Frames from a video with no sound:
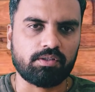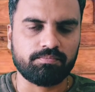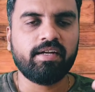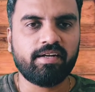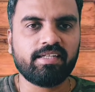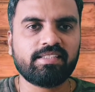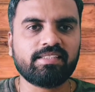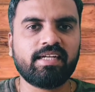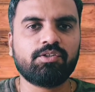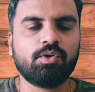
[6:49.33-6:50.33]
bought. In
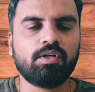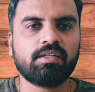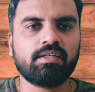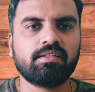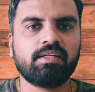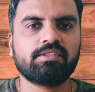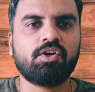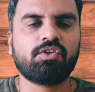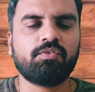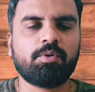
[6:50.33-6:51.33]
REITs, as I told,
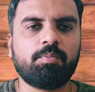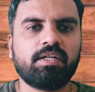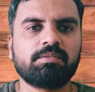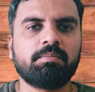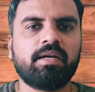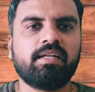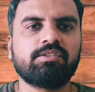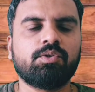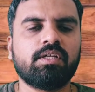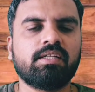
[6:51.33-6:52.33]
there is a lot of properties being
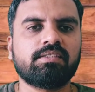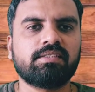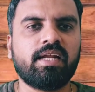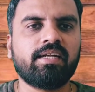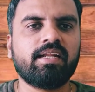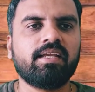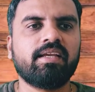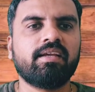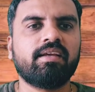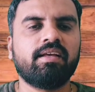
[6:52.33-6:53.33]
managed, so there is
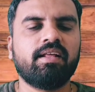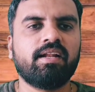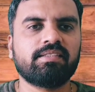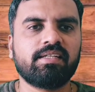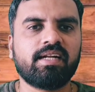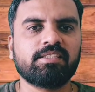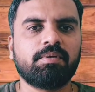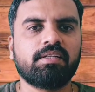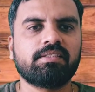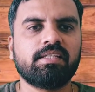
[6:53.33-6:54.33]
slightly a lesser
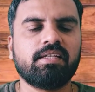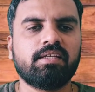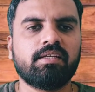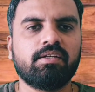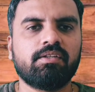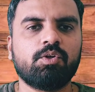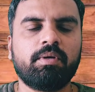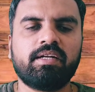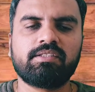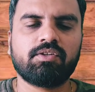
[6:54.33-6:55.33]
transparency,
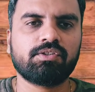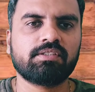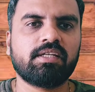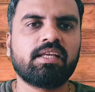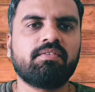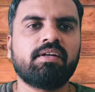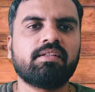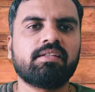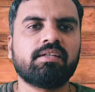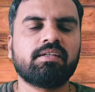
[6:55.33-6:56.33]
though many disclosures are
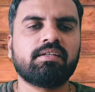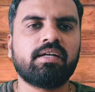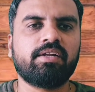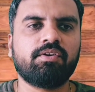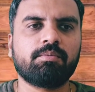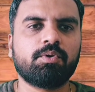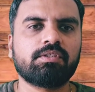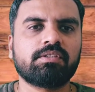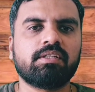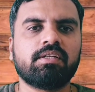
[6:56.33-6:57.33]
given in the annual
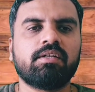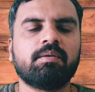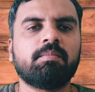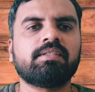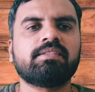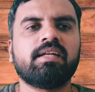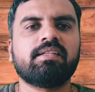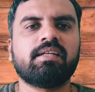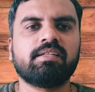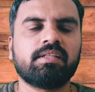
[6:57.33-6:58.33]
reports, but
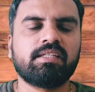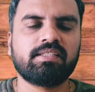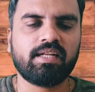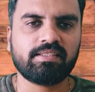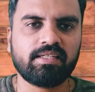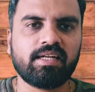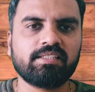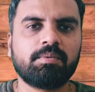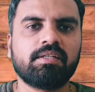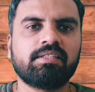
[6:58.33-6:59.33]
still there is lesser
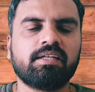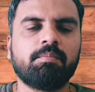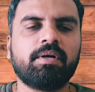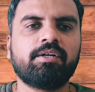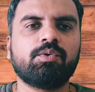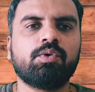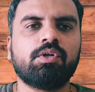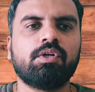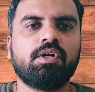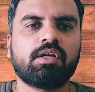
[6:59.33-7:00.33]
transparency compared
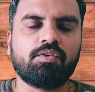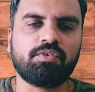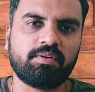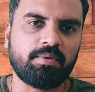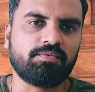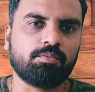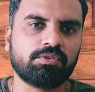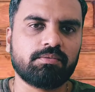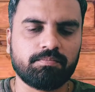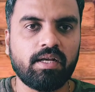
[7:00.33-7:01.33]
to crowdfunded
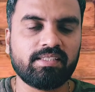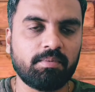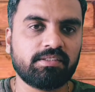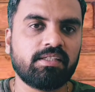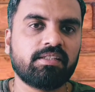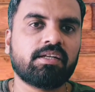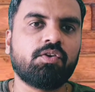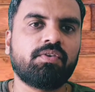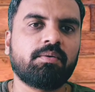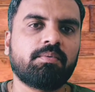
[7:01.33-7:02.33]
platforms. As I mentioned, in
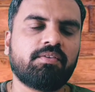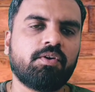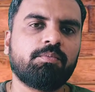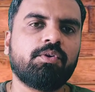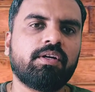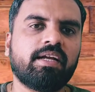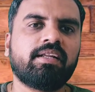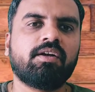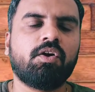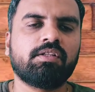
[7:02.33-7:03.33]
the crowdfunded platform, you
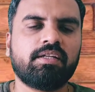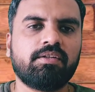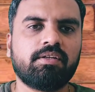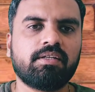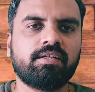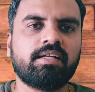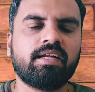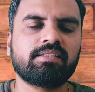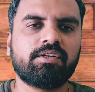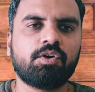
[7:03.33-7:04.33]
will get all the
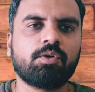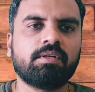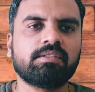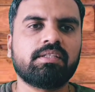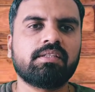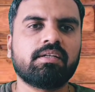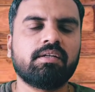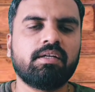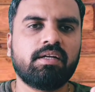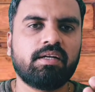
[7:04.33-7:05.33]
details and documents in
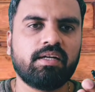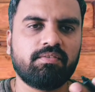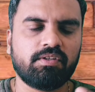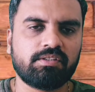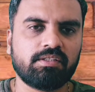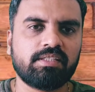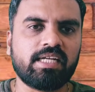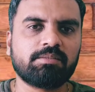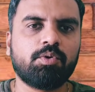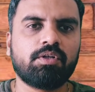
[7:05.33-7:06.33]
the
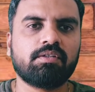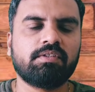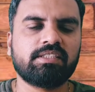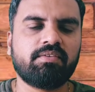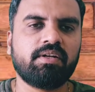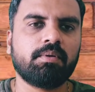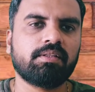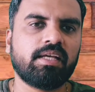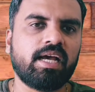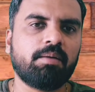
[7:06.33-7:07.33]
investors dashboard, which is
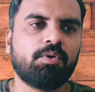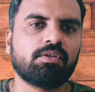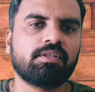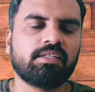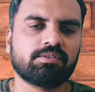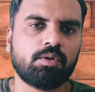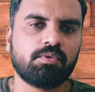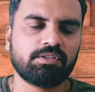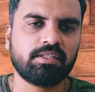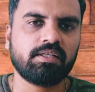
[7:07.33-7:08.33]
available in the app or the
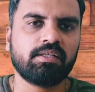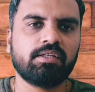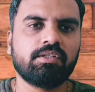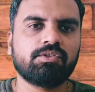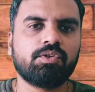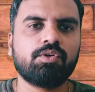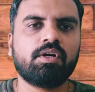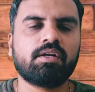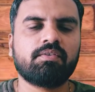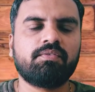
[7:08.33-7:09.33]
desktop version. So
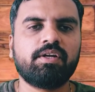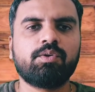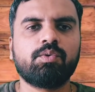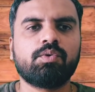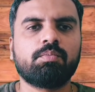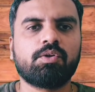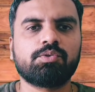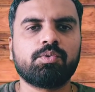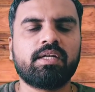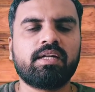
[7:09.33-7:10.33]
you are free to
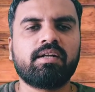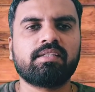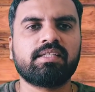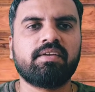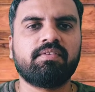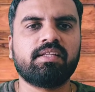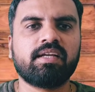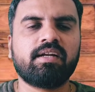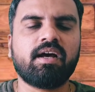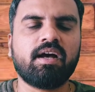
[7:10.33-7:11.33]
browse through that and understand
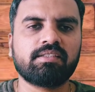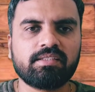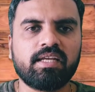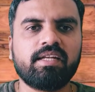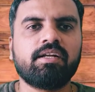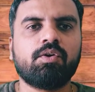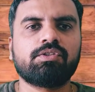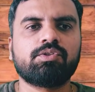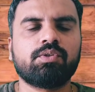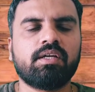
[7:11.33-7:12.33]
everything and ask any
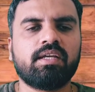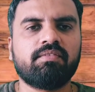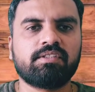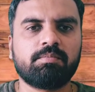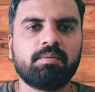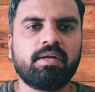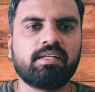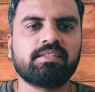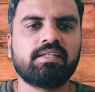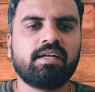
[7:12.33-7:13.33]
doubts to the
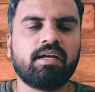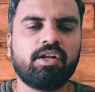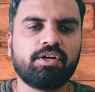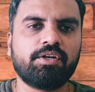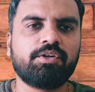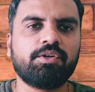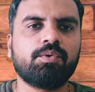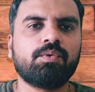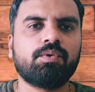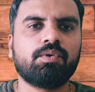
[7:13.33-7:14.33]
investment manager
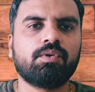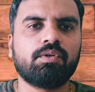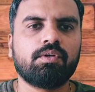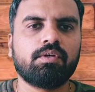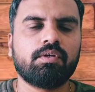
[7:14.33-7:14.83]
allocated to you